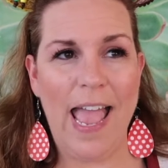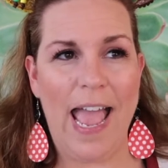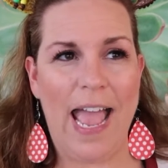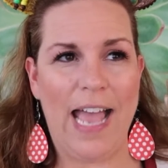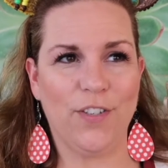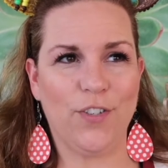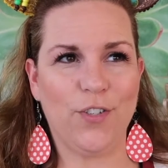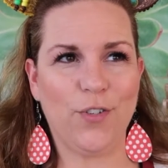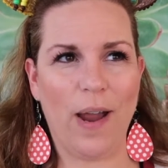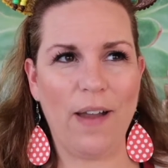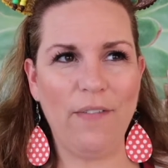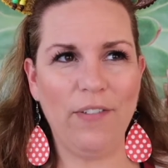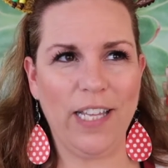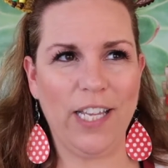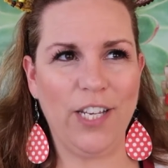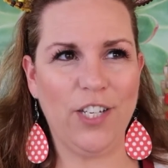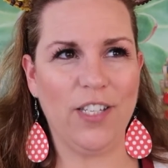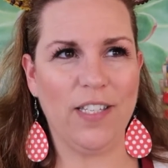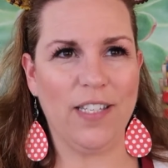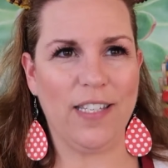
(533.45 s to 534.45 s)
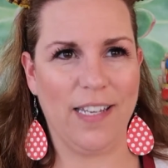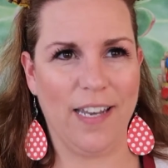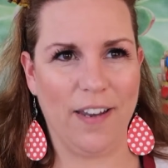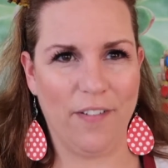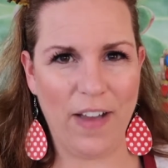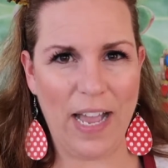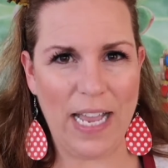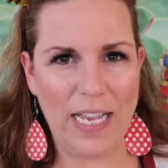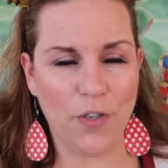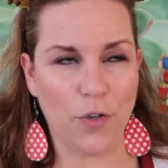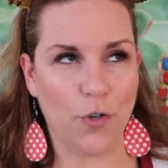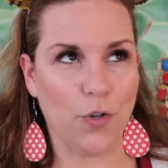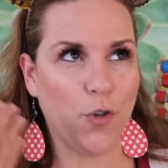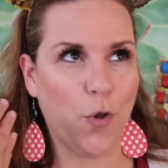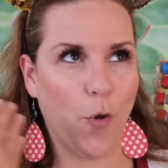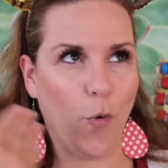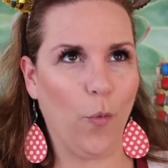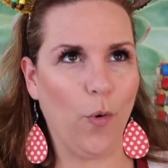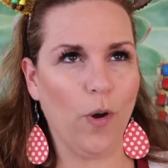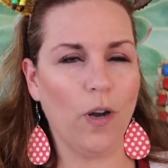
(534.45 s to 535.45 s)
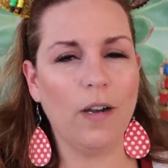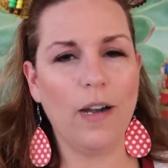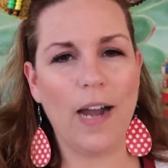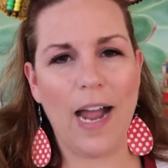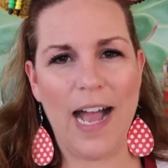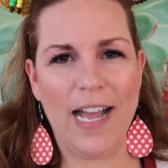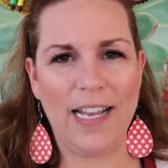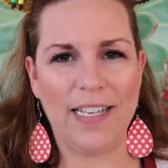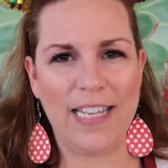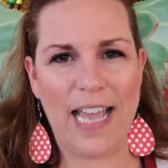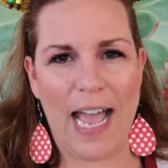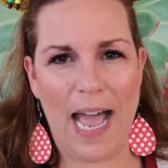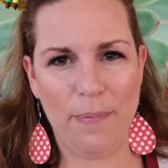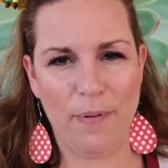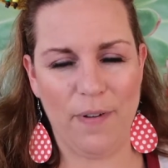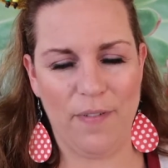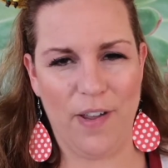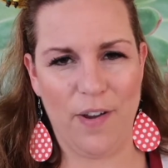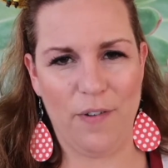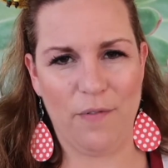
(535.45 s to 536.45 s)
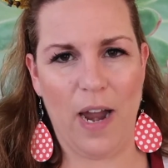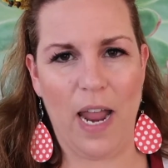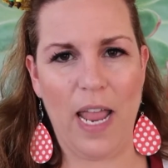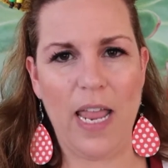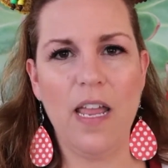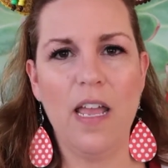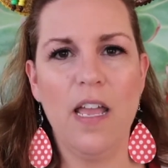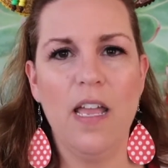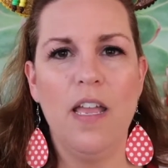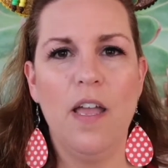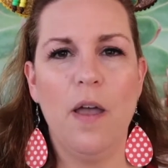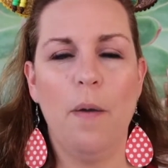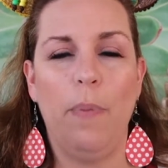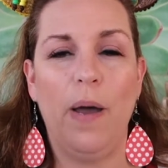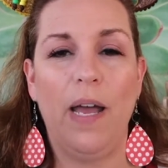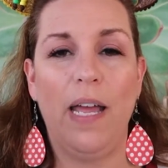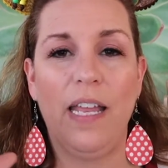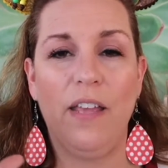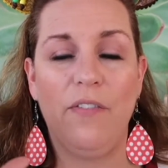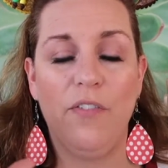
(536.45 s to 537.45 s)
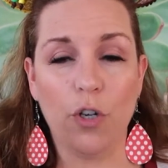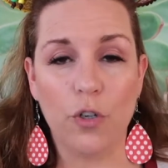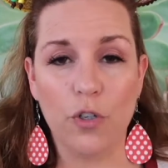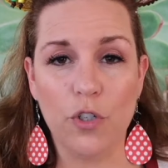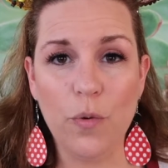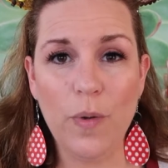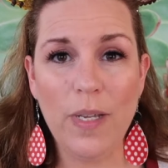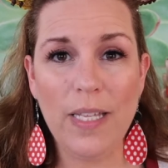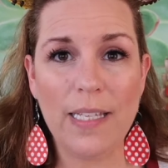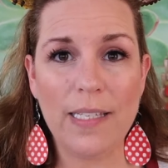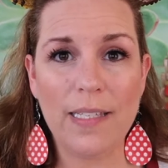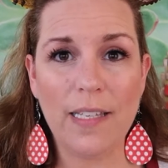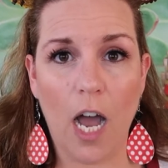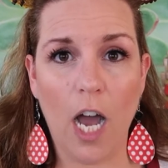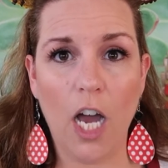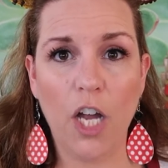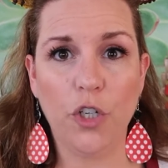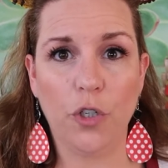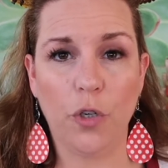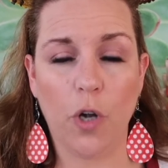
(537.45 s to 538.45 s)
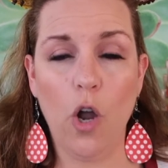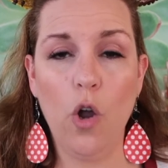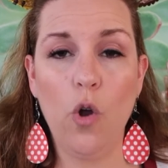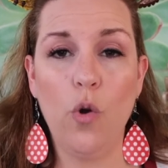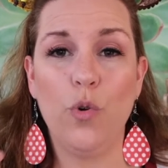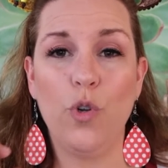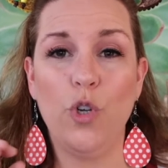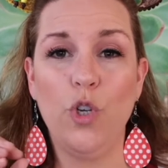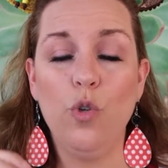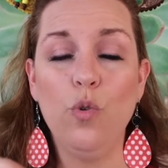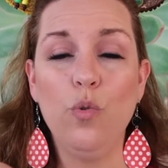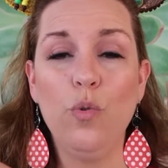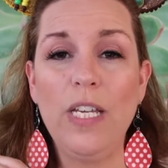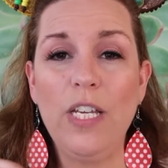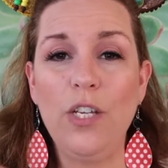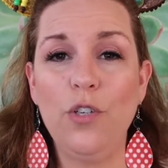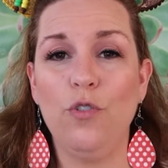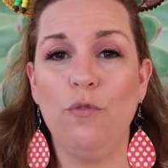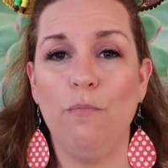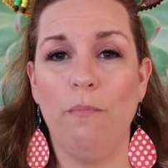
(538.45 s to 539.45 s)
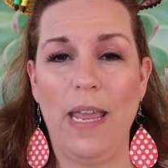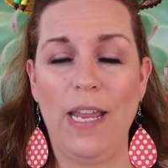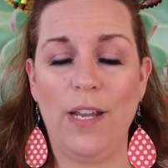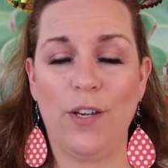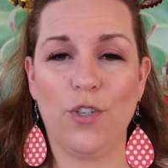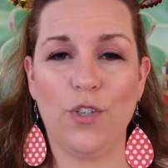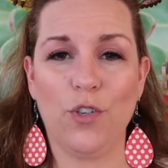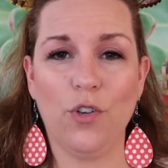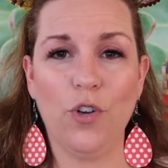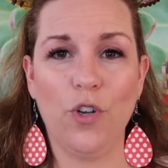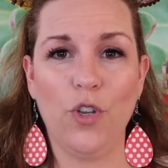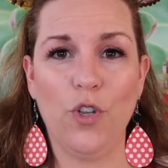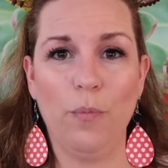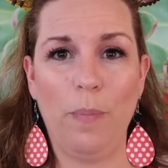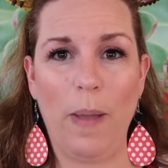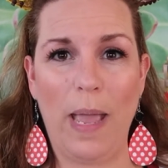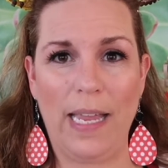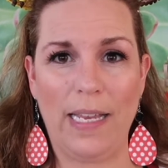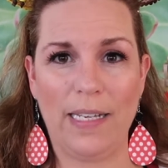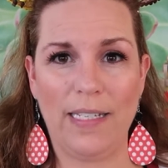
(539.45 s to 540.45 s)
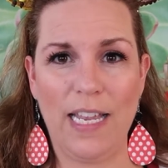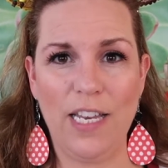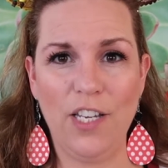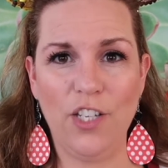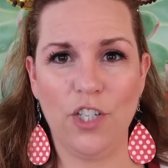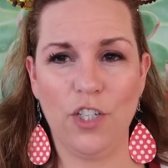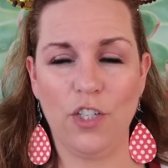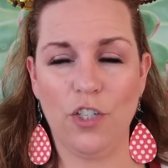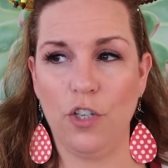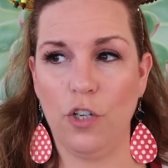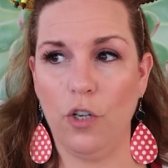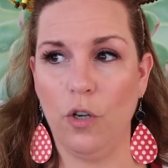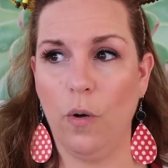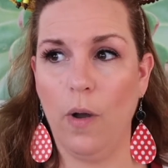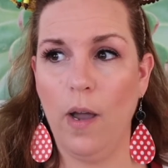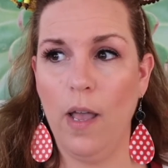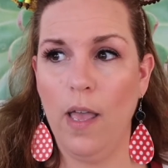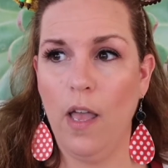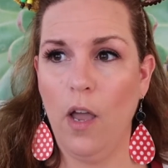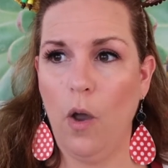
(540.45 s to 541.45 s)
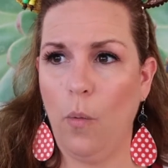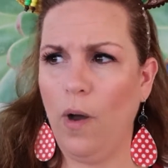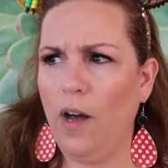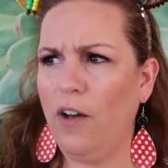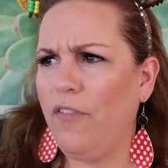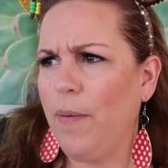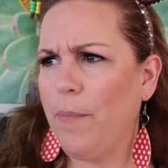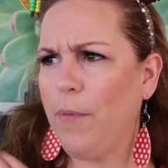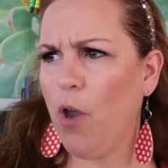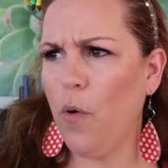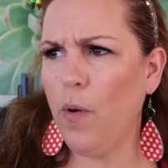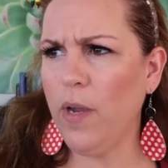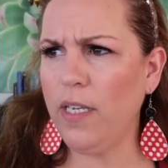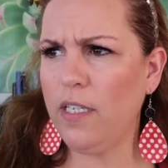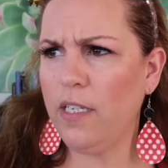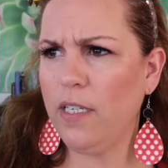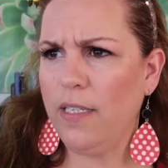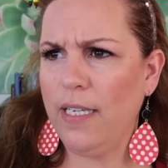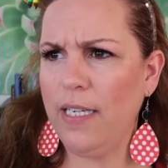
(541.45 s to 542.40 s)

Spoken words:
As travel agents and advisors, we're on top of it, right? But if you're doing this on your own, you need to make sure you pay attention to, well, if I'm going to